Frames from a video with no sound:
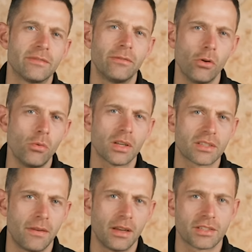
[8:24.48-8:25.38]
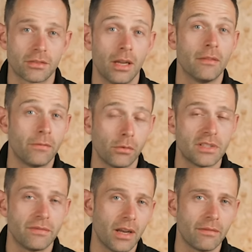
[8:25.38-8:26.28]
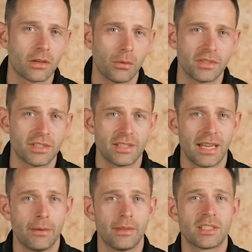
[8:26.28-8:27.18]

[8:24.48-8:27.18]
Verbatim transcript: four watts faster at forty-five kilometers an hour than